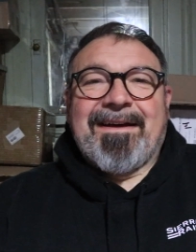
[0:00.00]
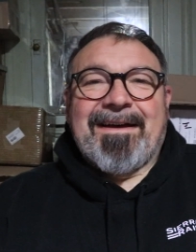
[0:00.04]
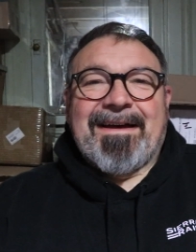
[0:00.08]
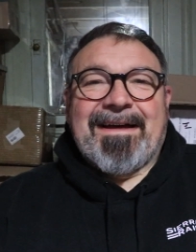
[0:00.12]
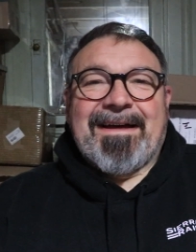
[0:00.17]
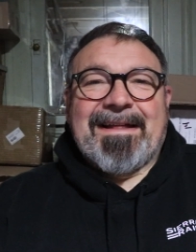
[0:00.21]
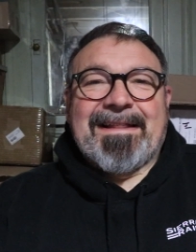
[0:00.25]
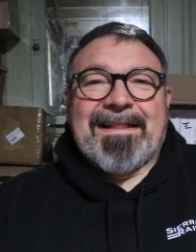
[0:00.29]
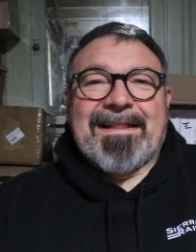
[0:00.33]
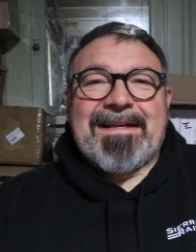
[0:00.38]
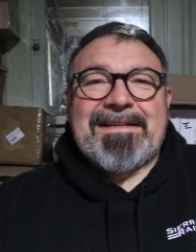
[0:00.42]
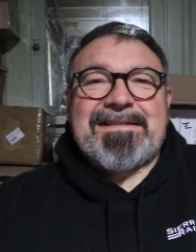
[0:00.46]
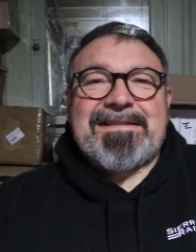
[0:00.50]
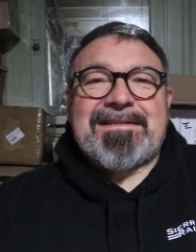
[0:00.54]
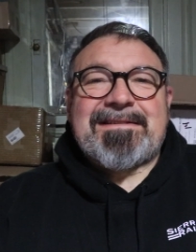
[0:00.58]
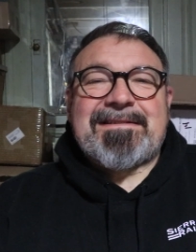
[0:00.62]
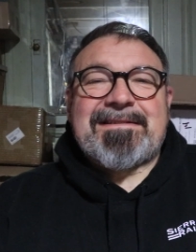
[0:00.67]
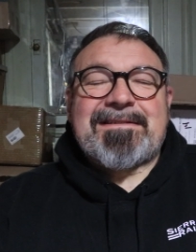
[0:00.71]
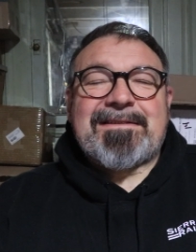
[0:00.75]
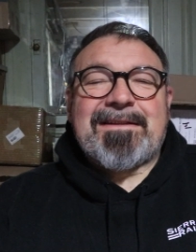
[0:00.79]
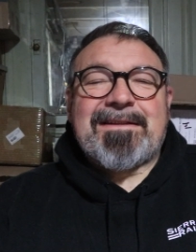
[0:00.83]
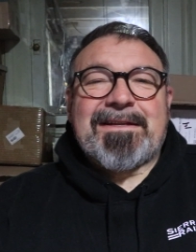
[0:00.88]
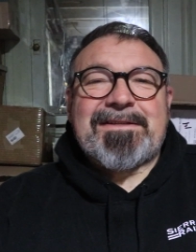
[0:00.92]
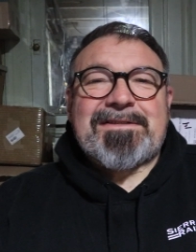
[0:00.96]
Uh,
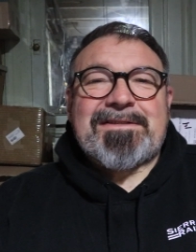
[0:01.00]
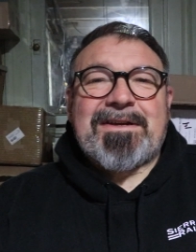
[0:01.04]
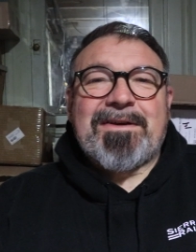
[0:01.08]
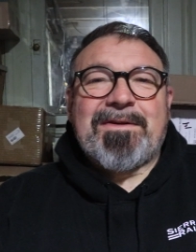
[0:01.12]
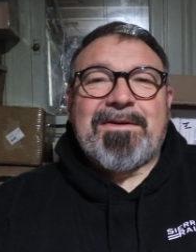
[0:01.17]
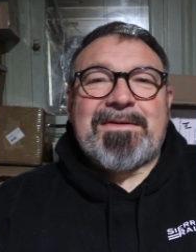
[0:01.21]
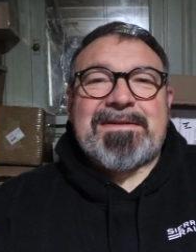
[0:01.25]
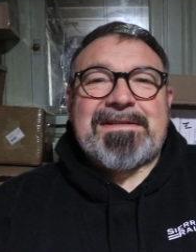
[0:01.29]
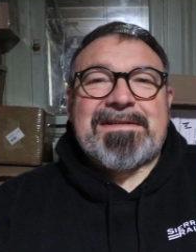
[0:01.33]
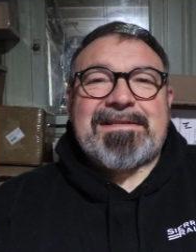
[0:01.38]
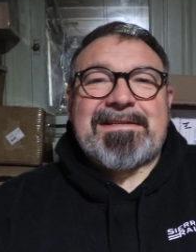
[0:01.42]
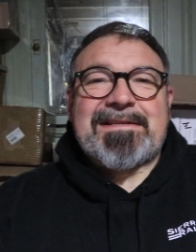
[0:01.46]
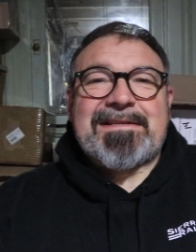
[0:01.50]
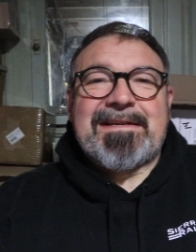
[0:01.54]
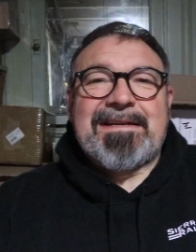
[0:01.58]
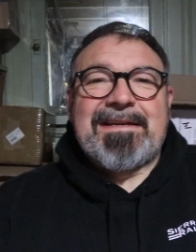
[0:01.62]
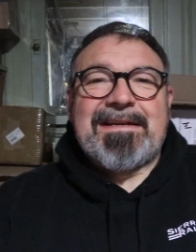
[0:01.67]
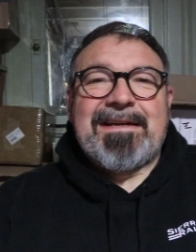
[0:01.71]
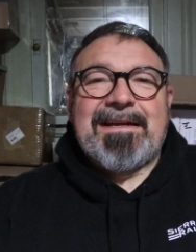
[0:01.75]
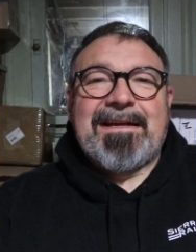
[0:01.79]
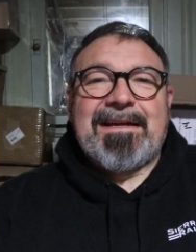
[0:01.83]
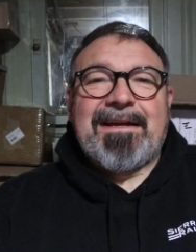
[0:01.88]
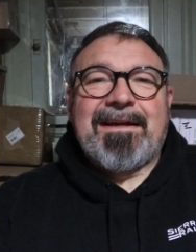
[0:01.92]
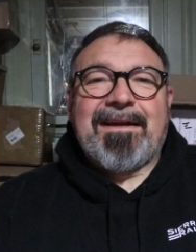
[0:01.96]
let's let's go and
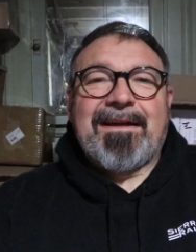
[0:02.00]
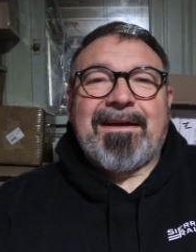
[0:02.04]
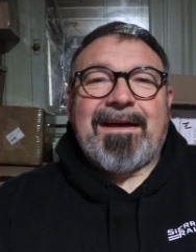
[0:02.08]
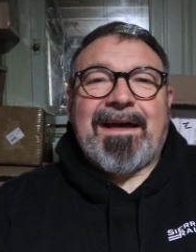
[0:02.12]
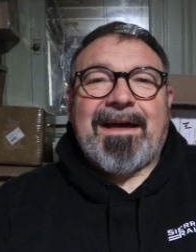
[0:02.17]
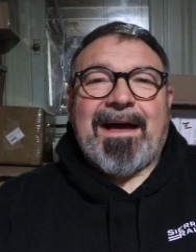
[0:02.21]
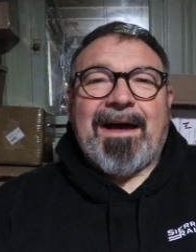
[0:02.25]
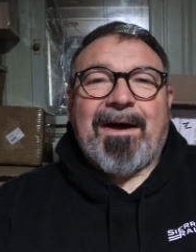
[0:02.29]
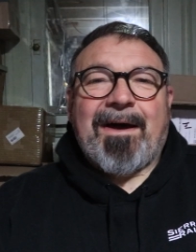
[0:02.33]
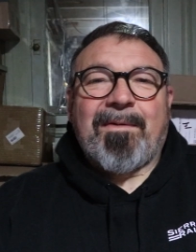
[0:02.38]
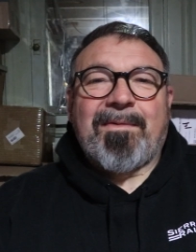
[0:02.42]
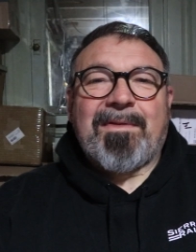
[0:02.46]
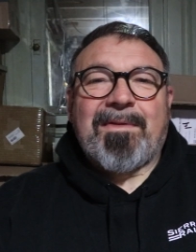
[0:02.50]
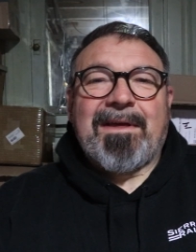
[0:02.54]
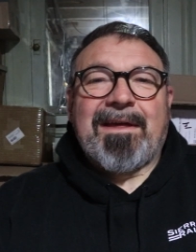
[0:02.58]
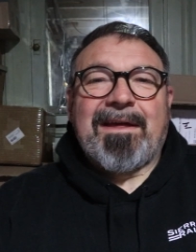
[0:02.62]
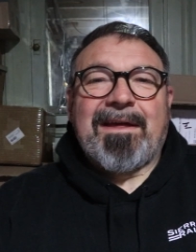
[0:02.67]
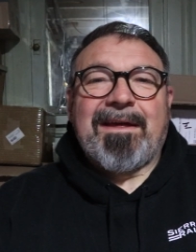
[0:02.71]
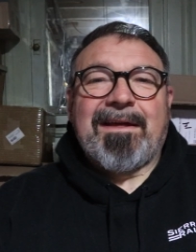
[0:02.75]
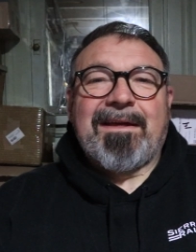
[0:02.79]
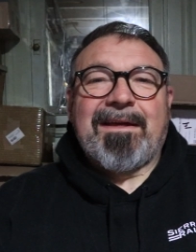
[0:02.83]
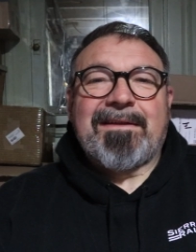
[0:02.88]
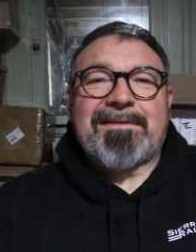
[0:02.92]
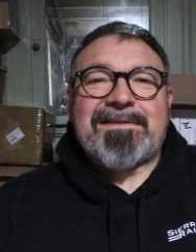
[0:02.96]
see how
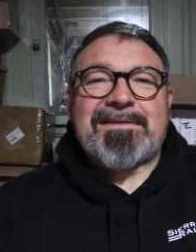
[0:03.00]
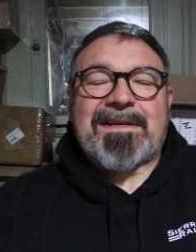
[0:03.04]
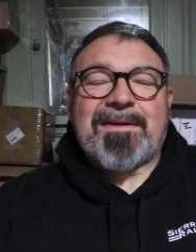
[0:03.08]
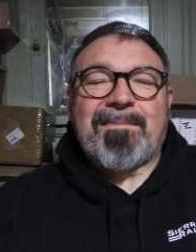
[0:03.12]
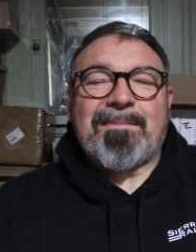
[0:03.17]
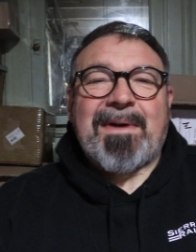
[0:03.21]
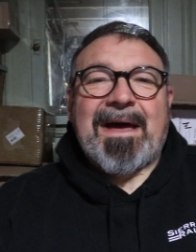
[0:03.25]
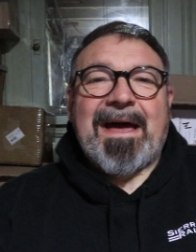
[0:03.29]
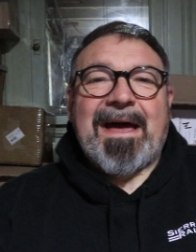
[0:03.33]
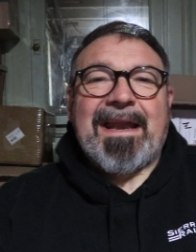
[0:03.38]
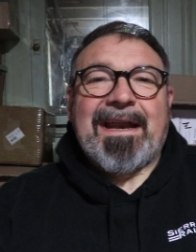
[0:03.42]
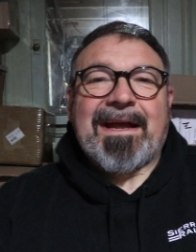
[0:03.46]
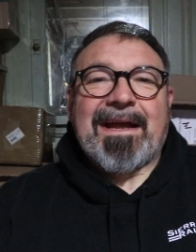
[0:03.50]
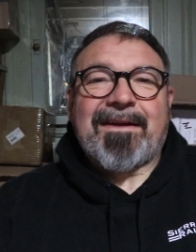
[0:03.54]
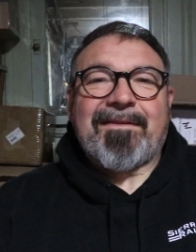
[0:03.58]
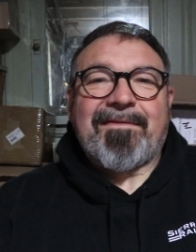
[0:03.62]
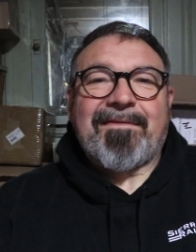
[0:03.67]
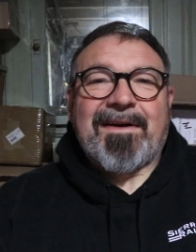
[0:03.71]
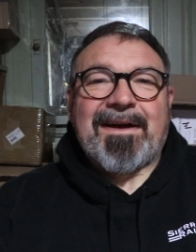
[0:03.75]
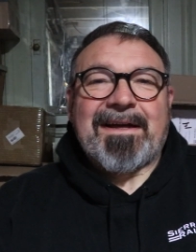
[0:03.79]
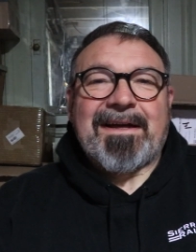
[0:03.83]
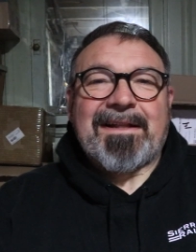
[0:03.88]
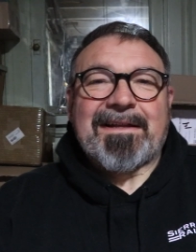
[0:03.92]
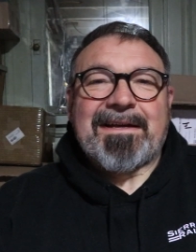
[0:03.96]
the schematic
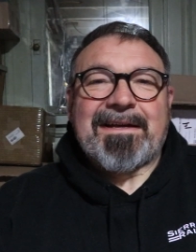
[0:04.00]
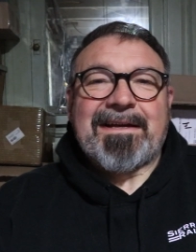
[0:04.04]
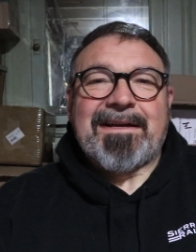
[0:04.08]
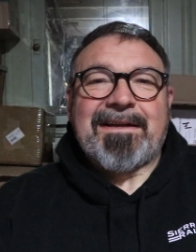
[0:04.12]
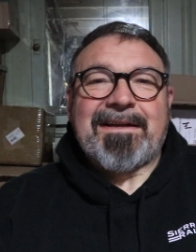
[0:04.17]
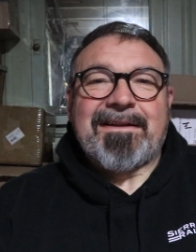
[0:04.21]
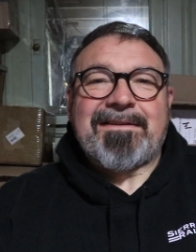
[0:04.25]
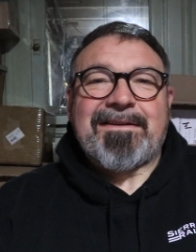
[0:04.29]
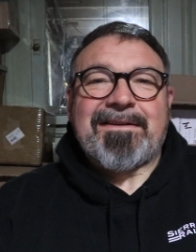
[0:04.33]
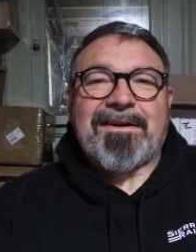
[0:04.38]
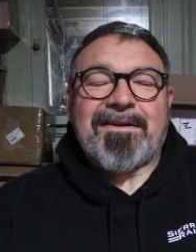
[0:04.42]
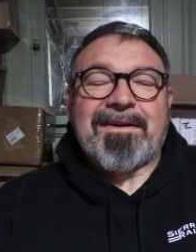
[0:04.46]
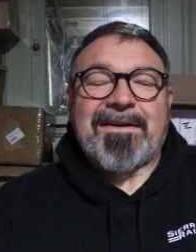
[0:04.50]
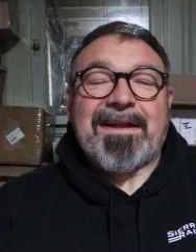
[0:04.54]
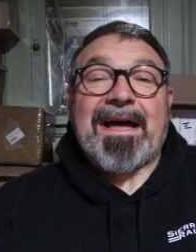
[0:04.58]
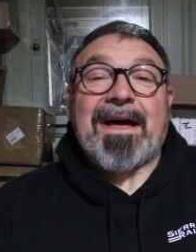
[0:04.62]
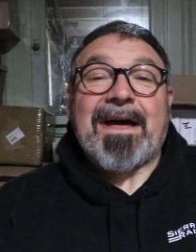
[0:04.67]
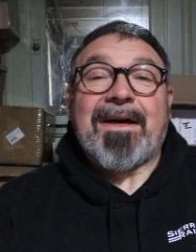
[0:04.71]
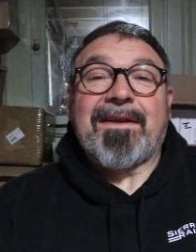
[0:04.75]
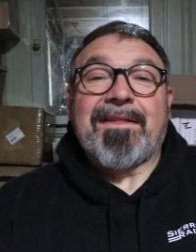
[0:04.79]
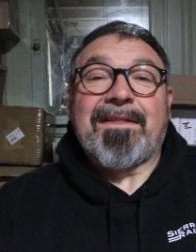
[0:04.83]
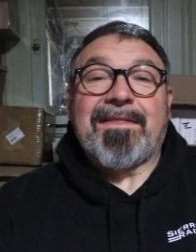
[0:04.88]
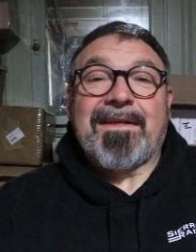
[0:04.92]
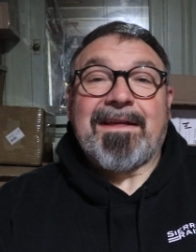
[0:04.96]
finally turned
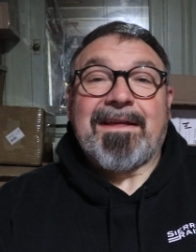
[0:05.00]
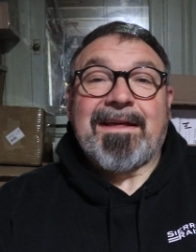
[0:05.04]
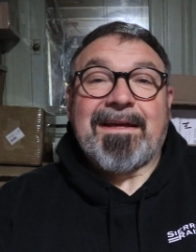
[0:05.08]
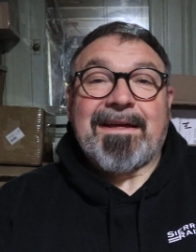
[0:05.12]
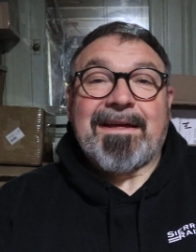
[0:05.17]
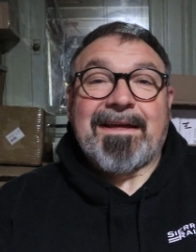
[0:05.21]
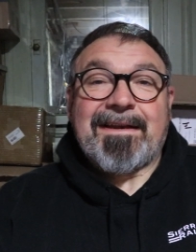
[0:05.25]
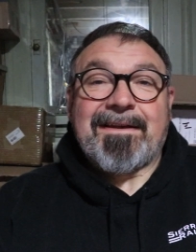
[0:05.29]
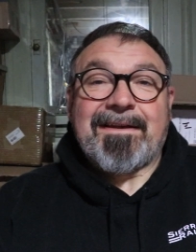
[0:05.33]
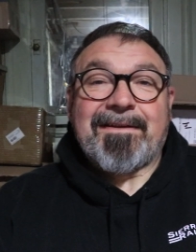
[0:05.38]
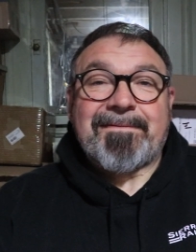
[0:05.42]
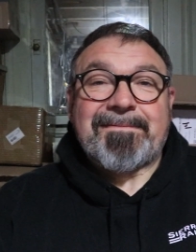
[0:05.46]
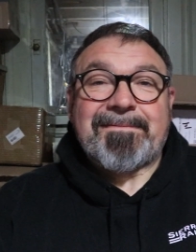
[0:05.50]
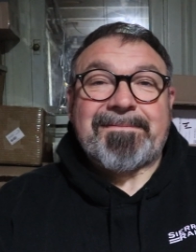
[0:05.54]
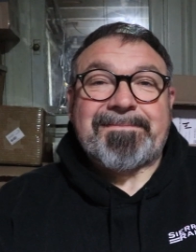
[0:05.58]
out in the end